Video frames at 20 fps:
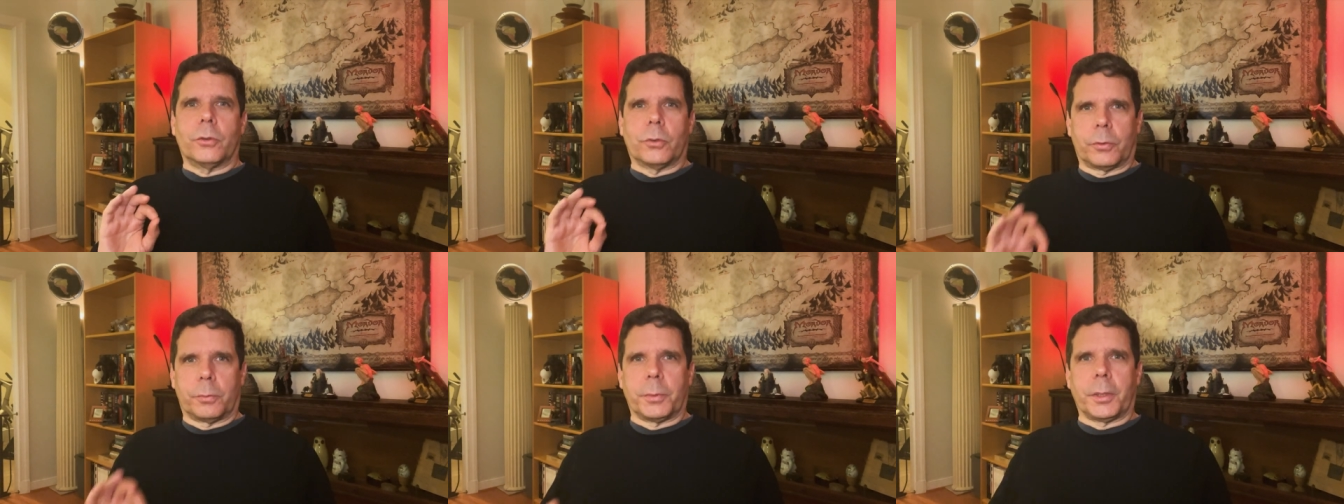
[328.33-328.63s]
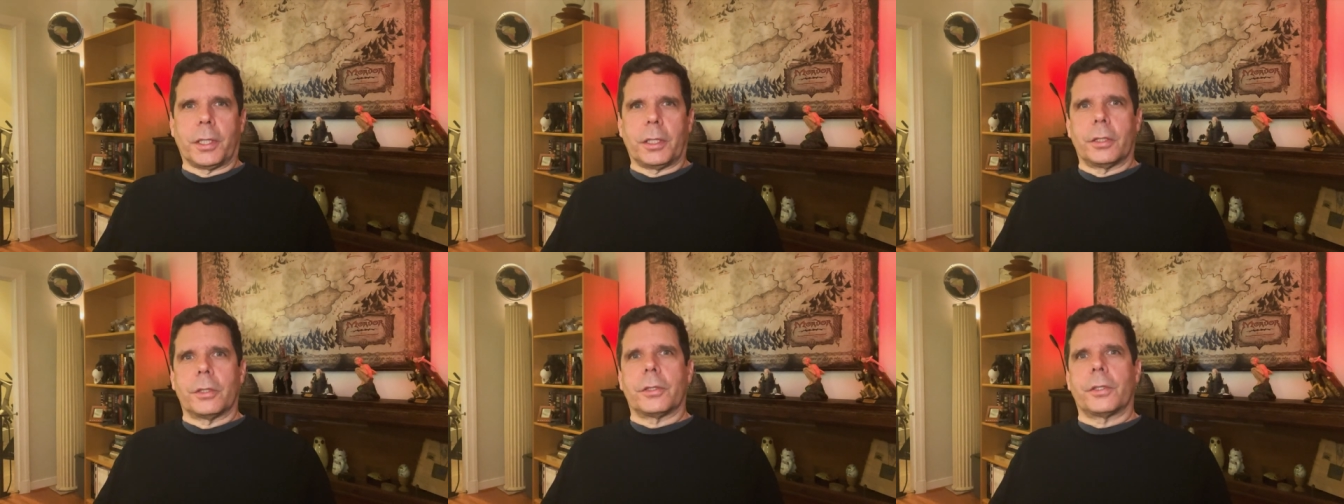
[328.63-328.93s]
or
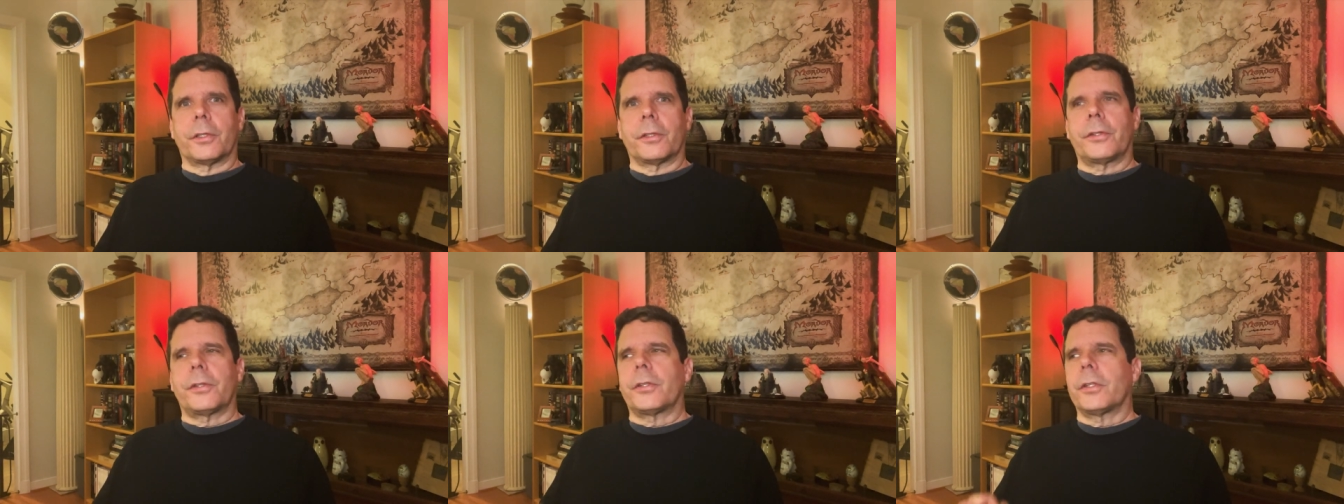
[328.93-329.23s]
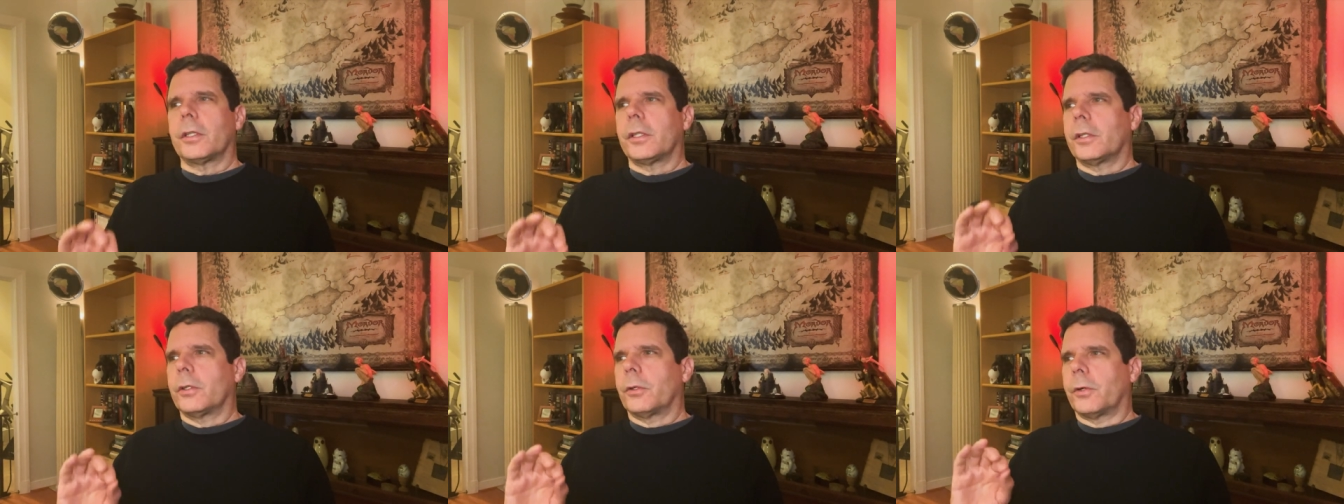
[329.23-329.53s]
Middle
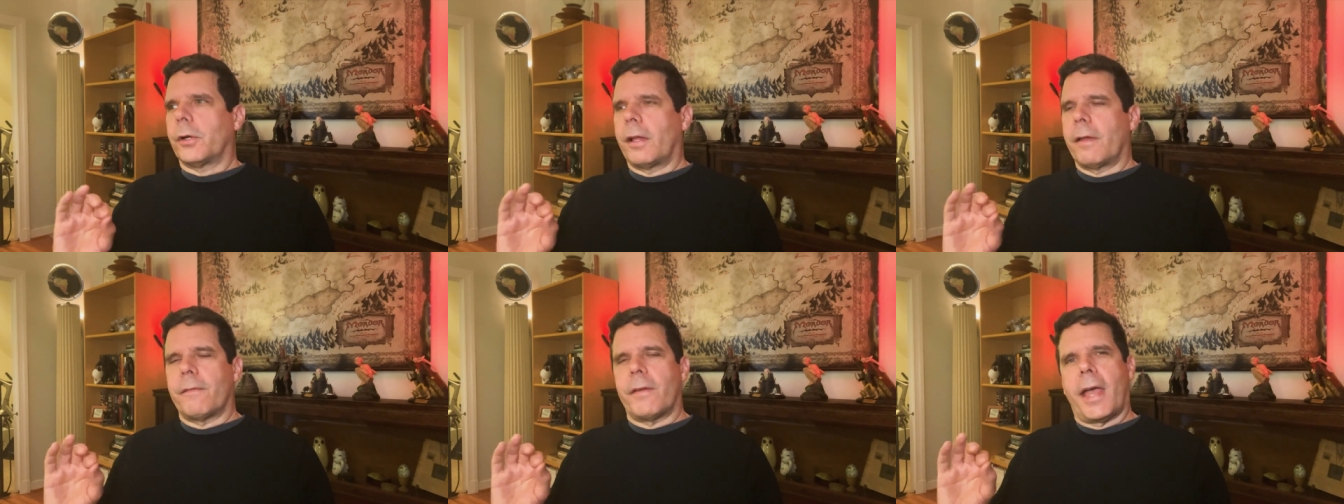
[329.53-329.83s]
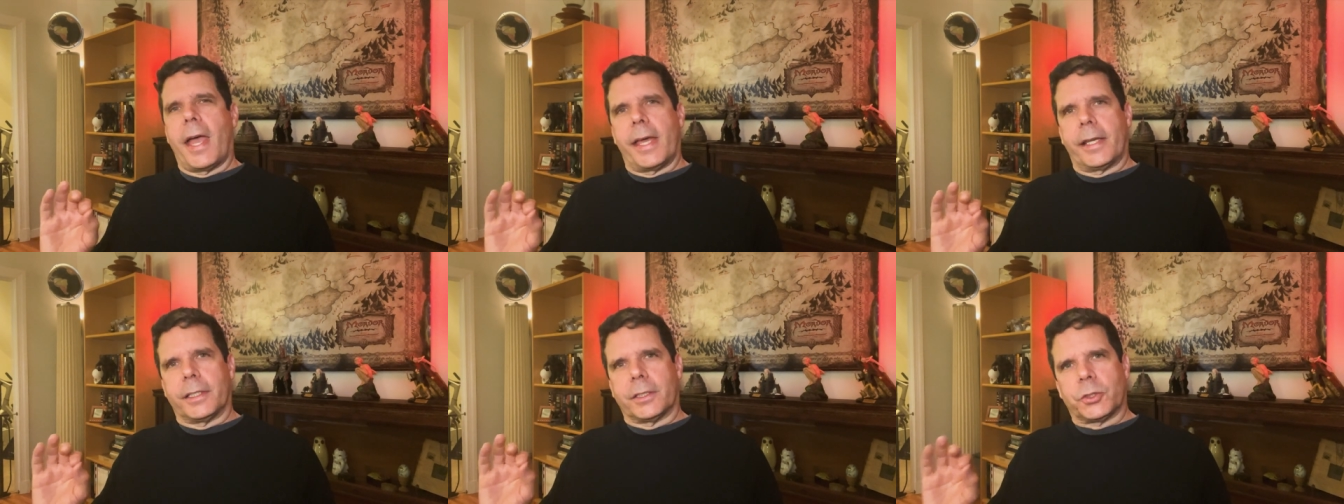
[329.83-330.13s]
Earth, or have
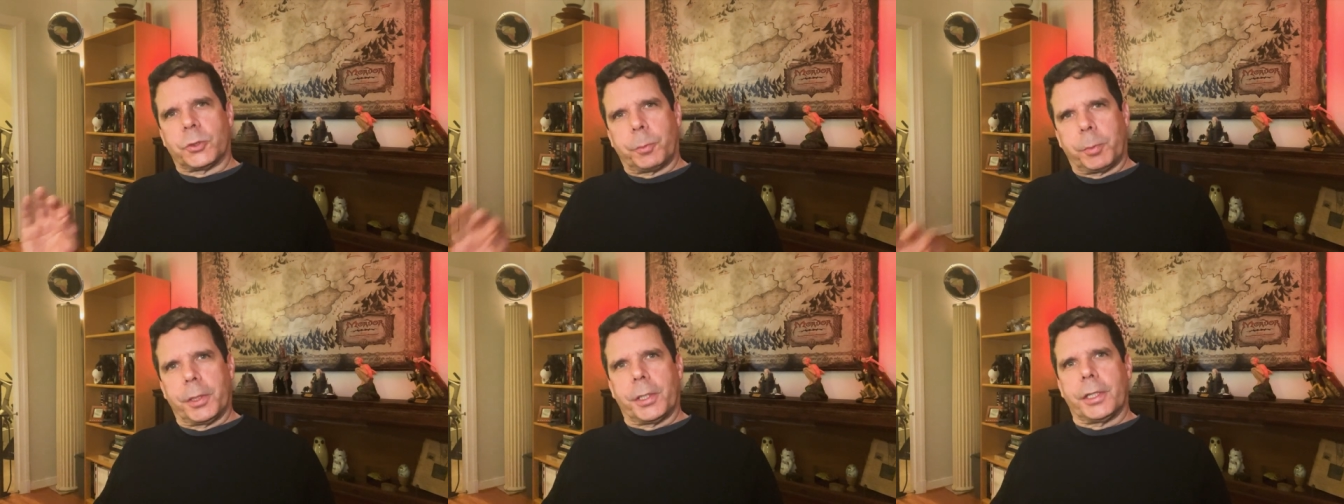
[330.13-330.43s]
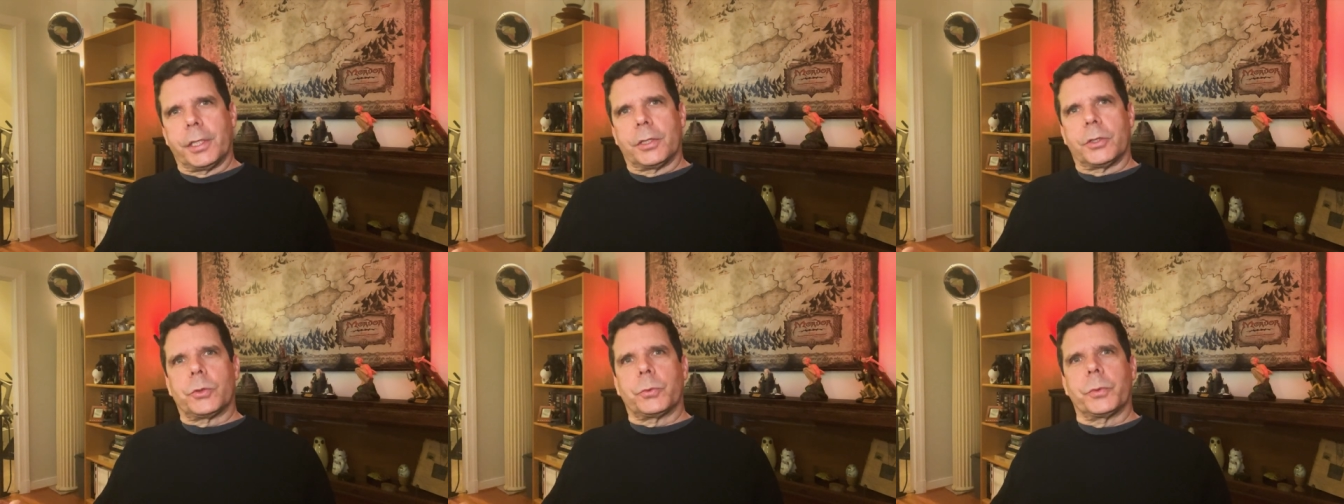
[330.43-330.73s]
had
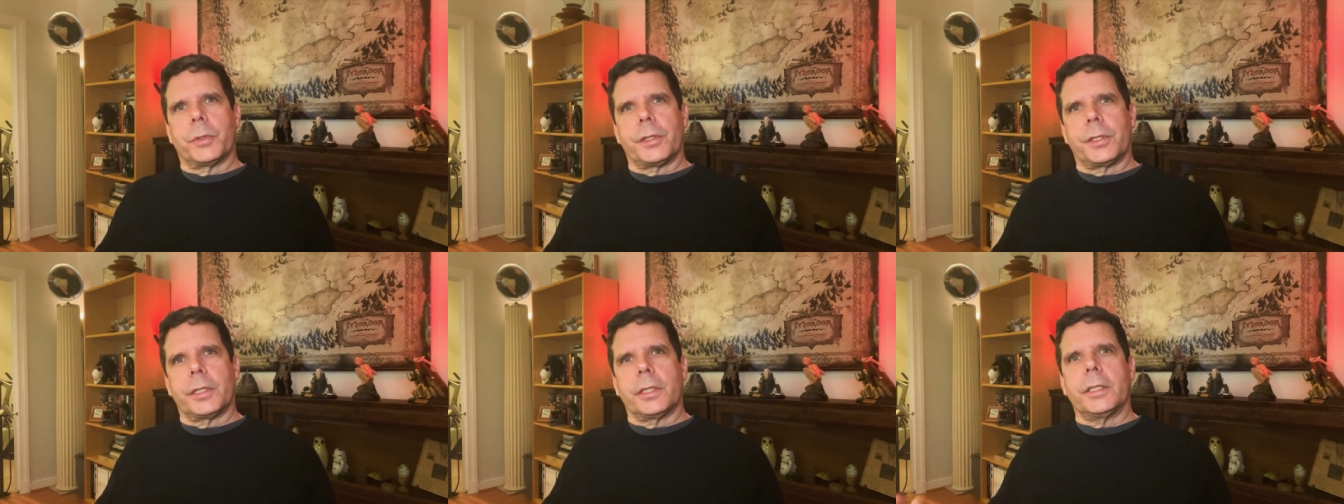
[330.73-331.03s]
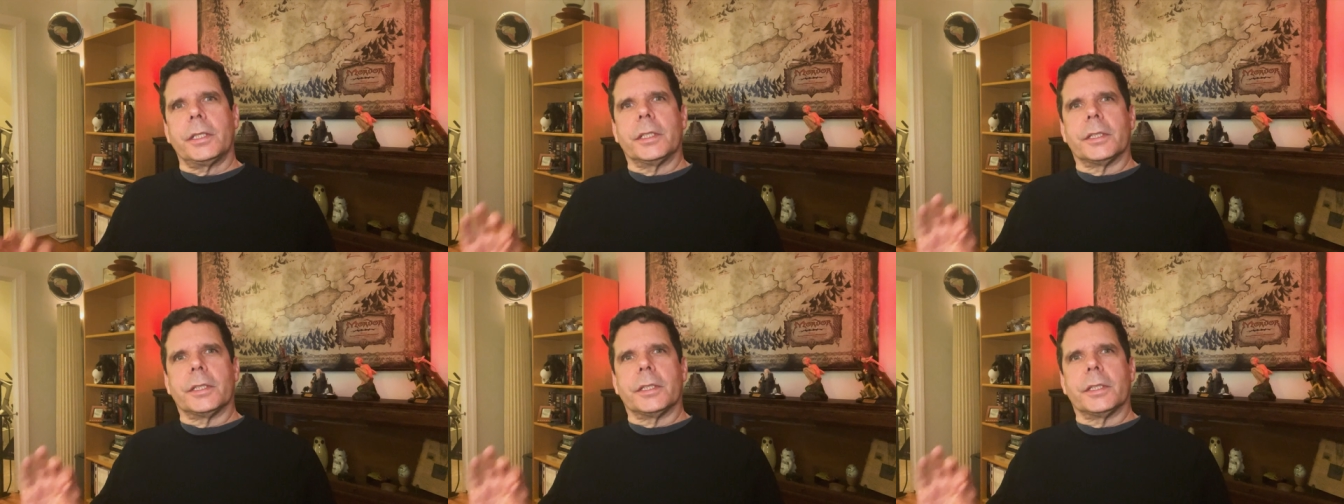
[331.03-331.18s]
experience with it.